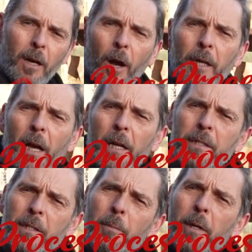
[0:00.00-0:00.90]
Hi
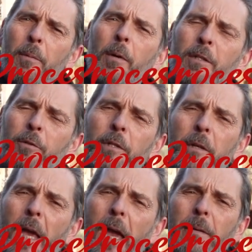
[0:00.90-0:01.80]
guys, it's Mike at Mike's Auto
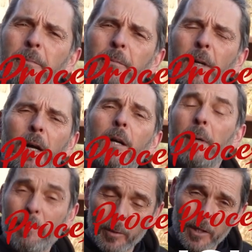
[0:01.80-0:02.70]
Care. I
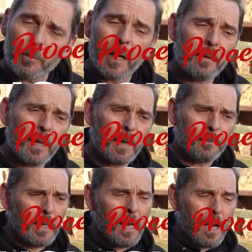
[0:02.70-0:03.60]
hope everybody's well out there.
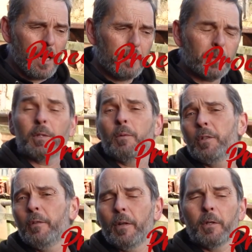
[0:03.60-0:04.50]
So just want
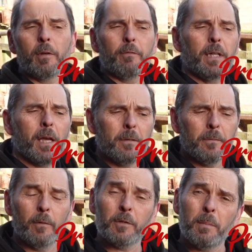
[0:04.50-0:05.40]
to do a very quick video.
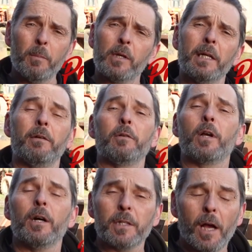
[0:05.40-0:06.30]
Obviously people clean their own
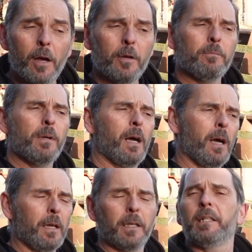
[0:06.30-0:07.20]
cars at home,
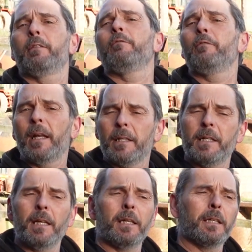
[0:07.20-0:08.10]
you get different
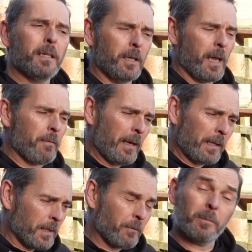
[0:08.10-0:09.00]
valeting, you get
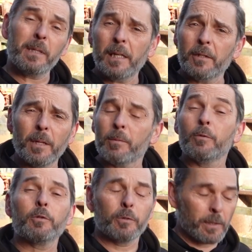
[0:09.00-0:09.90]
valeting from dealerships,
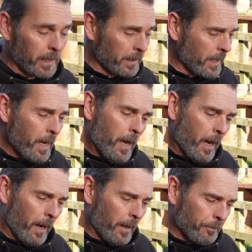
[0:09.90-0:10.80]
all sorts of things.
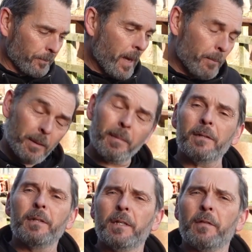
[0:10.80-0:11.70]
But the
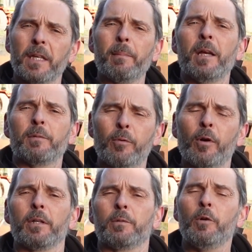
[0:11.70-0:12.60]
main thing to think about is
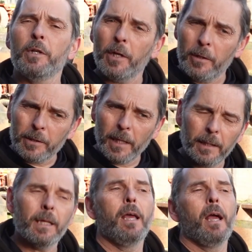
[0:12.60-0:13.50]
products, what you're
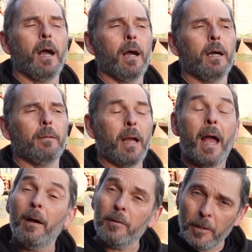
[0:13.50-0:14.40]
using,
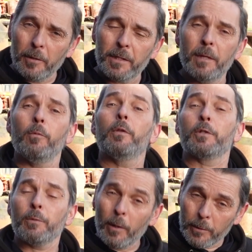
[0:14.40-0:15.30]
how you use it, what the
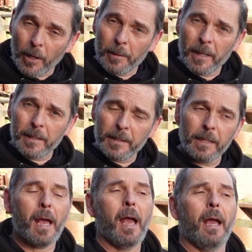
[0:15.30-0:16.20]
dwell time is,
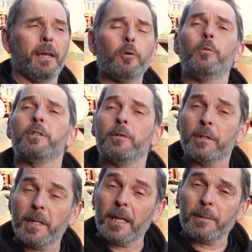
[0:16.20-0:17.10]
and always do
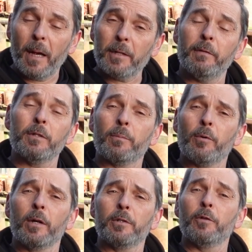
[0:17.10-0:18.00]
a test patch if it's a
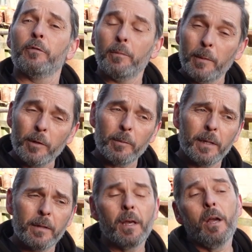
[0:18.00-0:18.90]
product you're not familiar
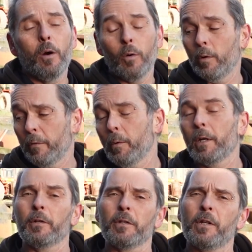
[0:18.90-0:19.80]
with, or if you're
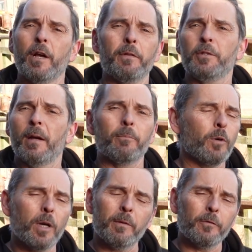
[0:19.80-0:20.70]
working on a surface you haven't
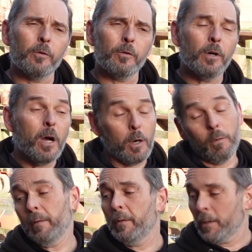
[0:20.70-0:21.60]
worked before,
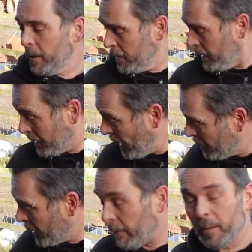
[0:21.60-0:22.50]
or even just the
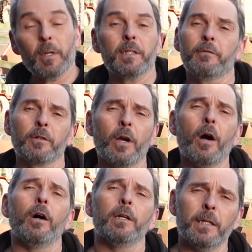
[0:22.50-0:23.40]
same service but a different
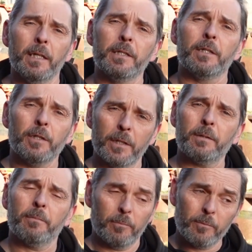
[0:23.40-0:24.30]
car. You need to
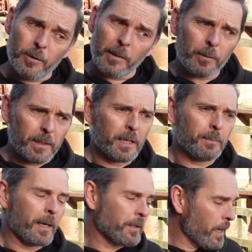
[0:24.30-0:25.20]
just do a little
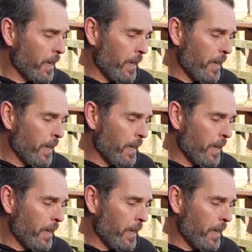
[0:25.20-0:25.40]
test patch.